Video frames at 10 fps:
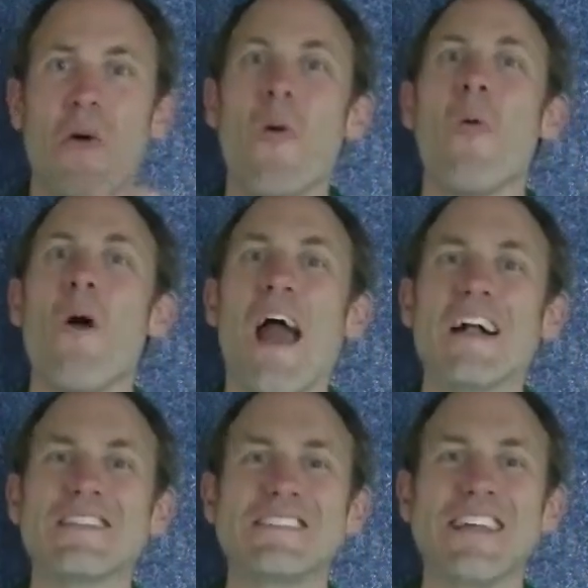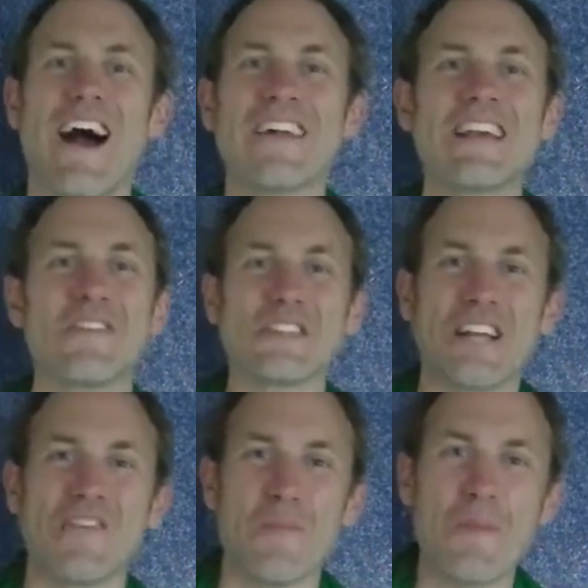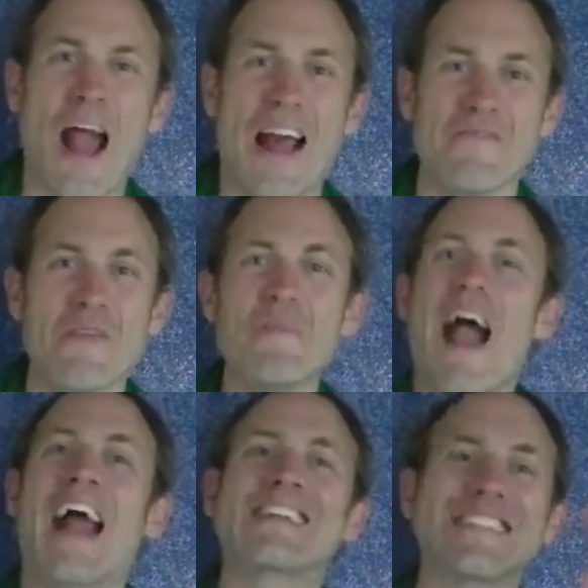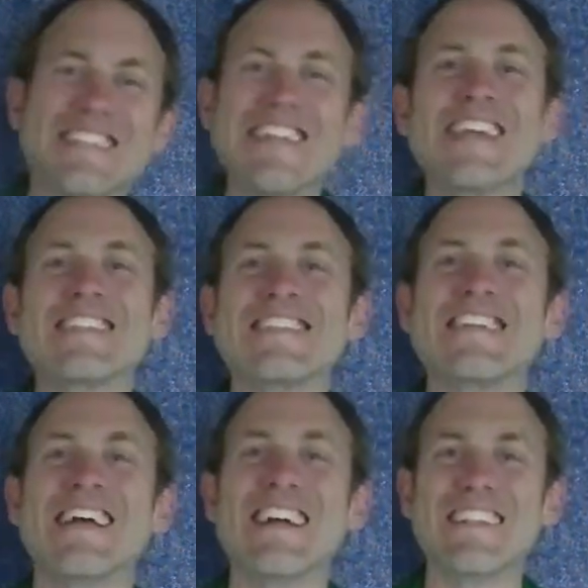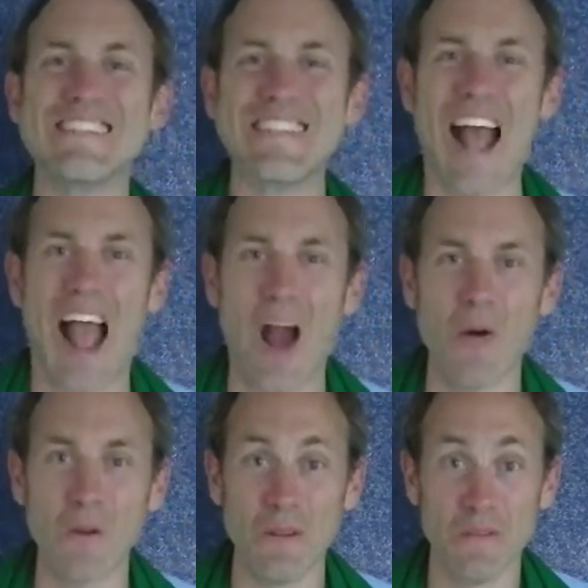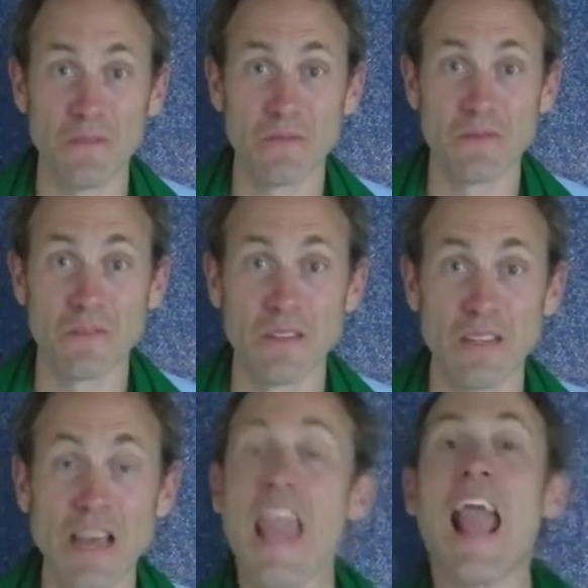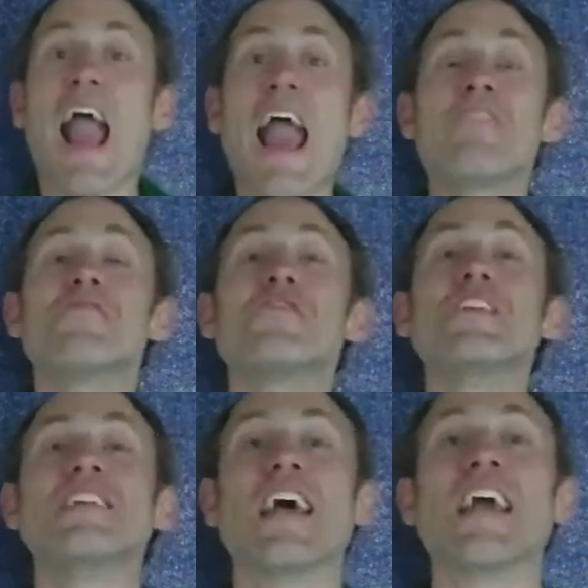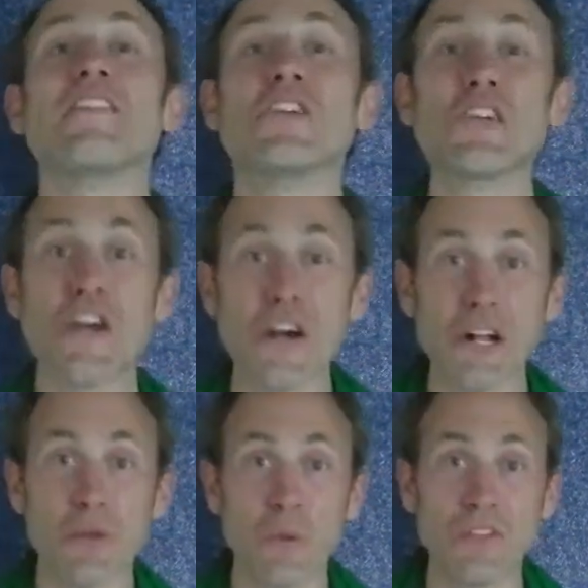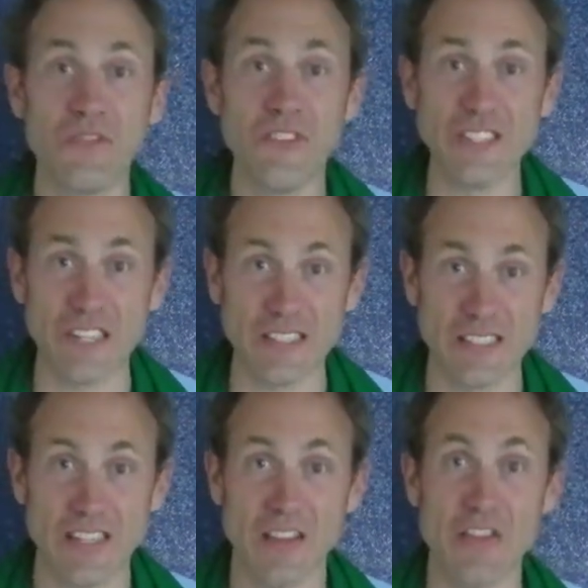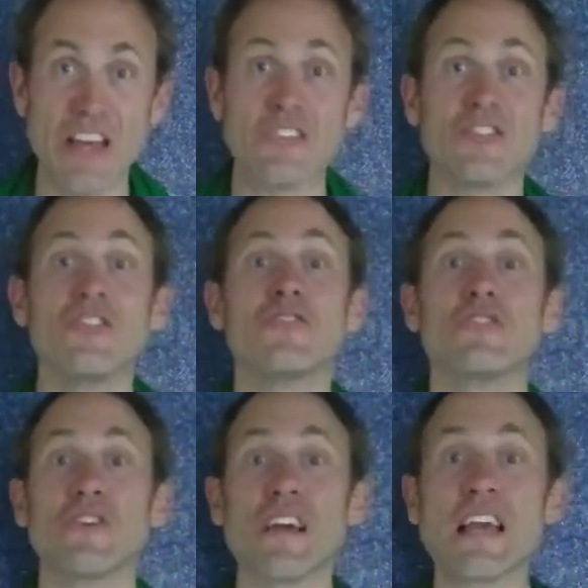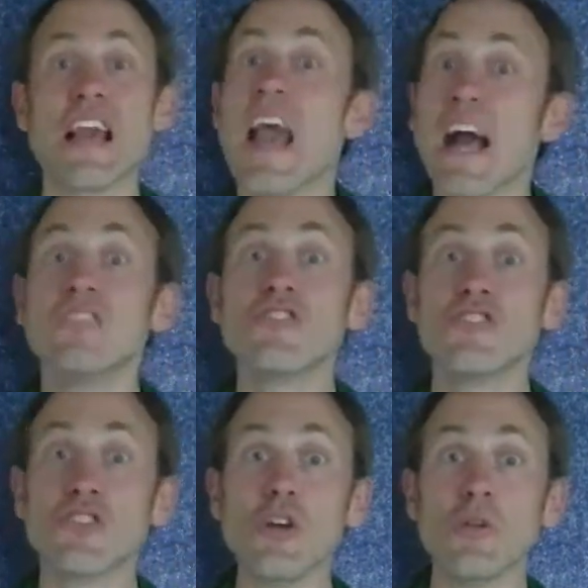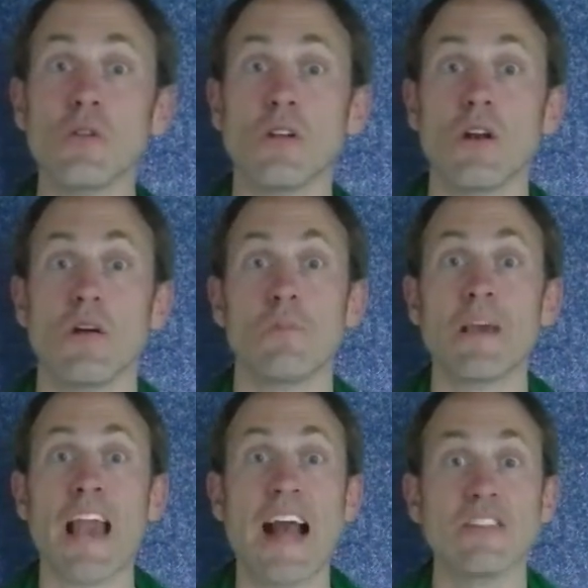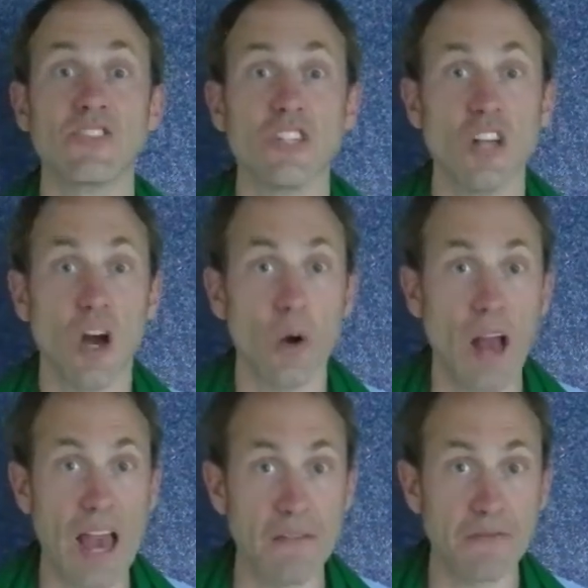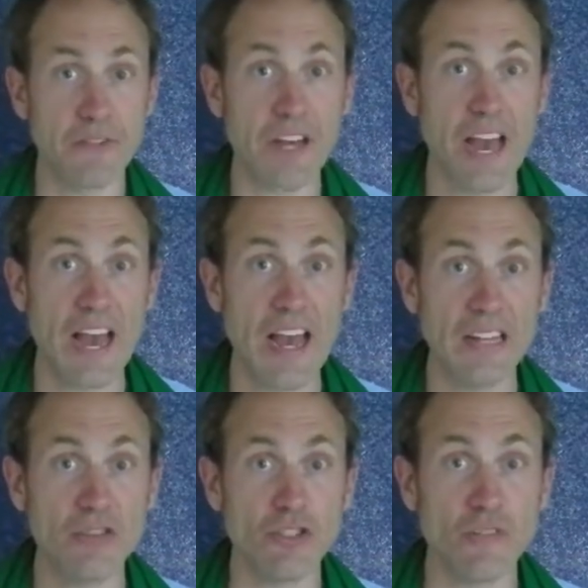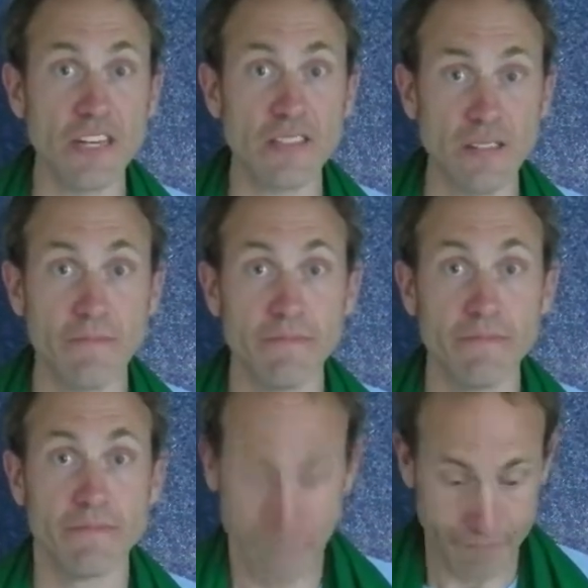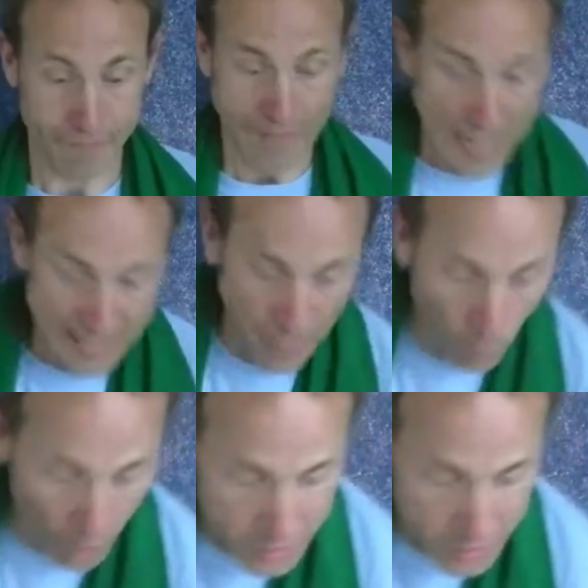Well done. Give yourself a pat on the back. Sit down. Every day the girl would visit this tree and soon began to know every inch of it. Now one